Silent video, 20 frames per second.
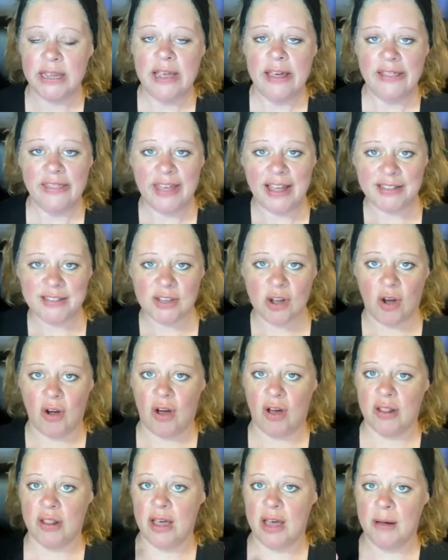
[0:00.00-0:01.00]
That's
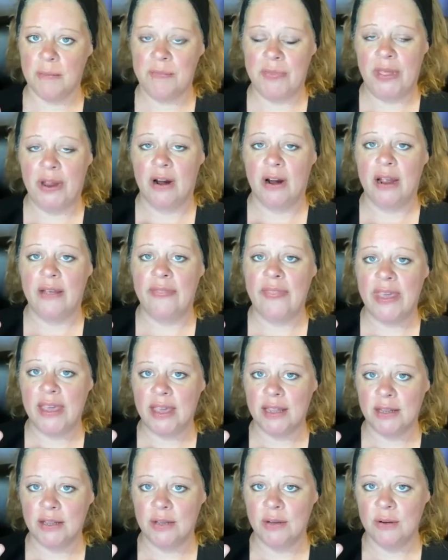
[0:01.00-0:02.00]
all up there. And they
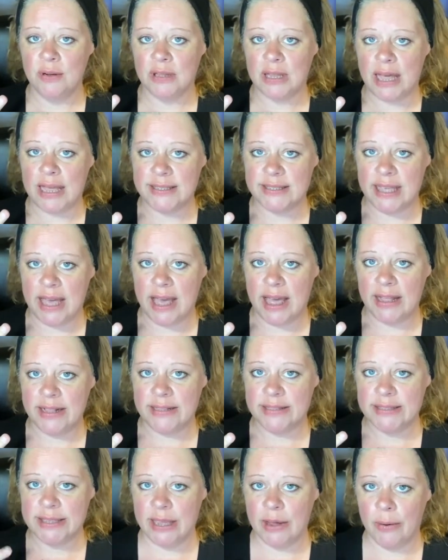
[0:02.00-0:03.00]
can utilize that and
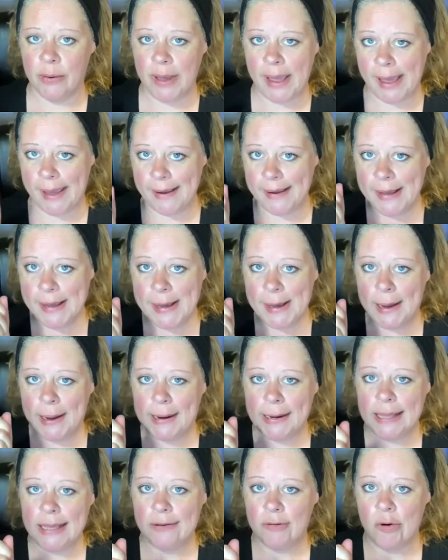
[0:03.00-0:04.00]
say, okay, I'm gonna
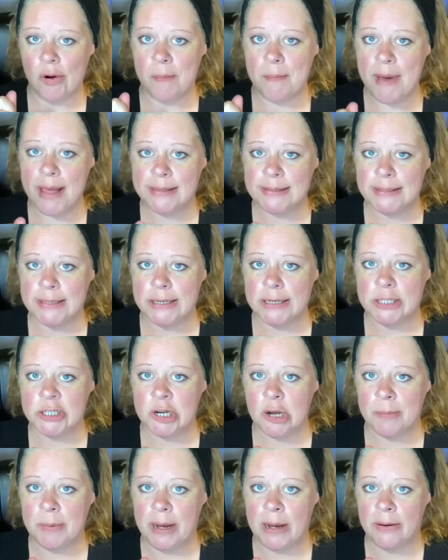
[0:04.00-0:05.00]
give her a message
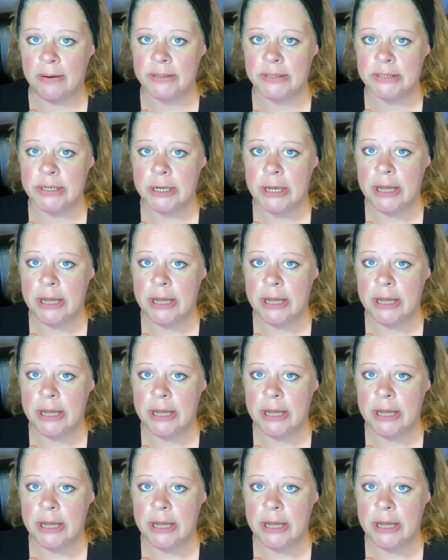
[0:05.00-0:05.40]
about